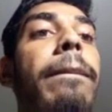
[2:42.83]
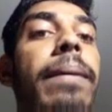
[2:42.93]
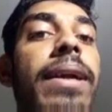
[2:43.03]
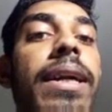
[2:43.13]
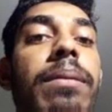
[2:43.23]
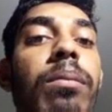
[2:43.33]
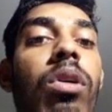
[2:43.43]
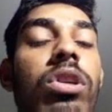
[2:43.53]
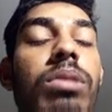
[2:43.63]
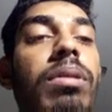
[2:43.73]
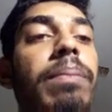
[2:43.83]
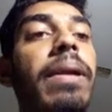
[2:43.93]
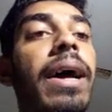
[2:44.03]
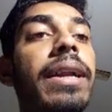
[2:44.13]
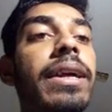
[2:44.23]
it must be
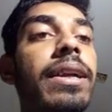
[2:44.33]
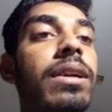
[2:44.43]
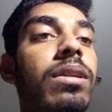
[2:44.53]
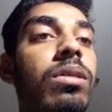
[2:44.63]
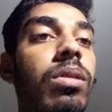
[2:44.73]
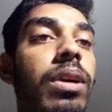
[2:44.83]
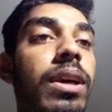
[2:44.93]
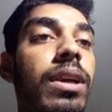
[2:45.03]
planar. Okay,